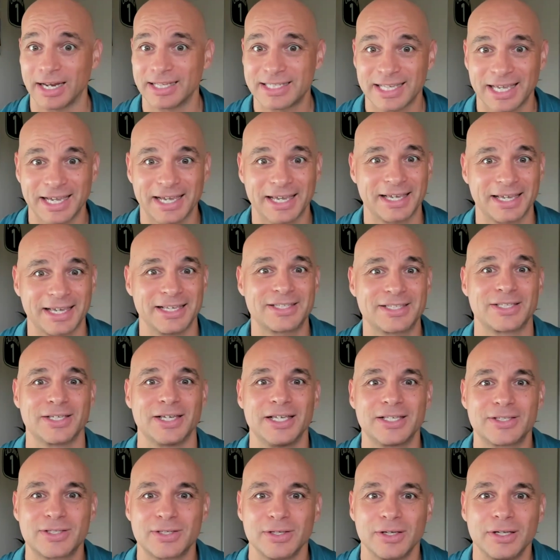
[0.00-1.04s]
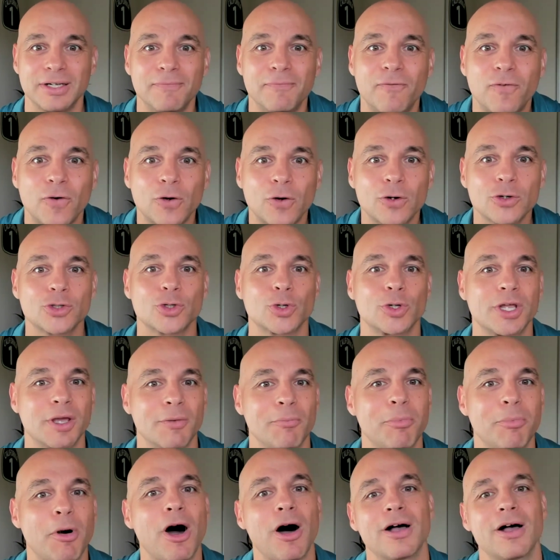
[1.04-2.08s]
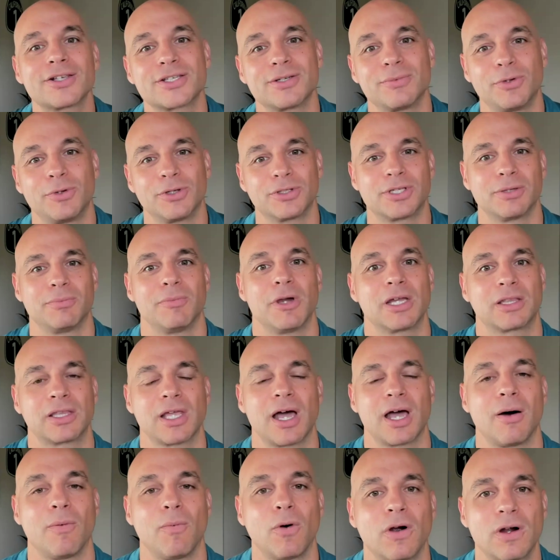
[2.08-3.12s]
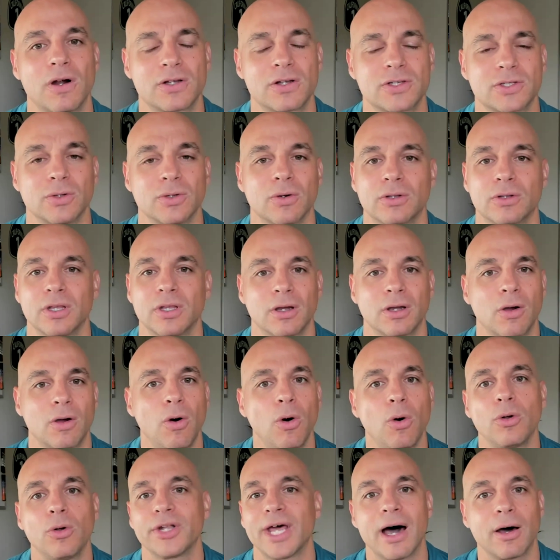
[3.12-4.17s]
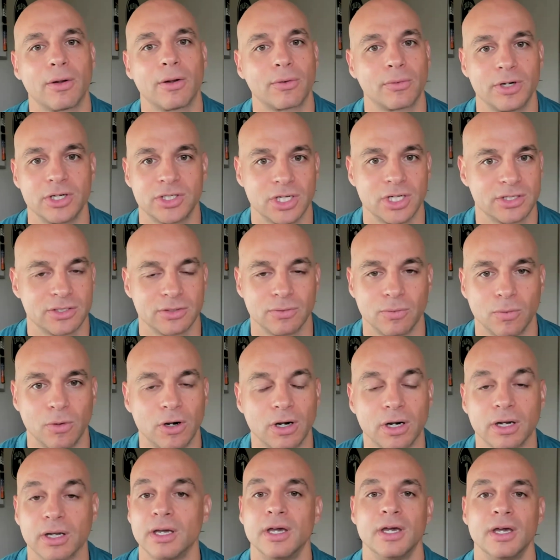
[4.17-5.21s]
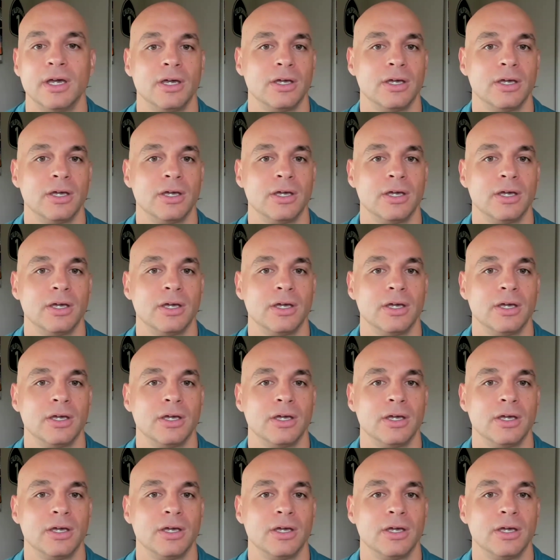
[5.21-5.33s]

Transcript: It's like it's virtually impossible to make that work. So the cold outreach doesn't work.